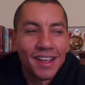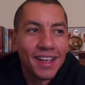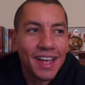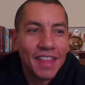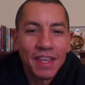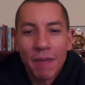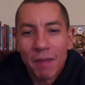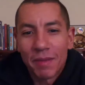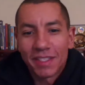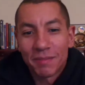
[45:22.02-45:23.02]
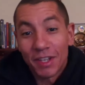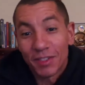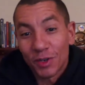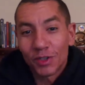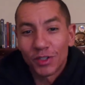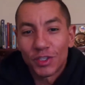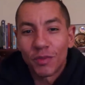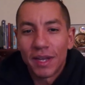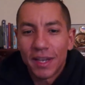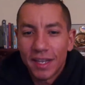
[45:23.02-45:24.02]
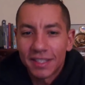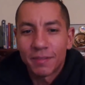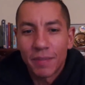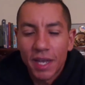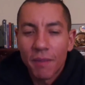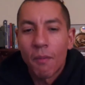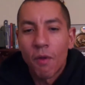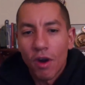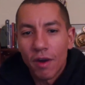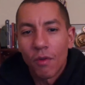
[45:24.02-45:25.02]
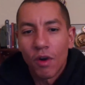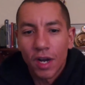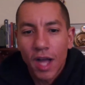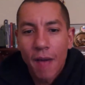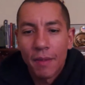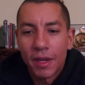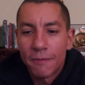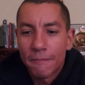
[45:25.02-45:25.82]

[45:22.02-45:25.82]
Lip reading: I think maybe it's my circle too, but it's becoming more and more common.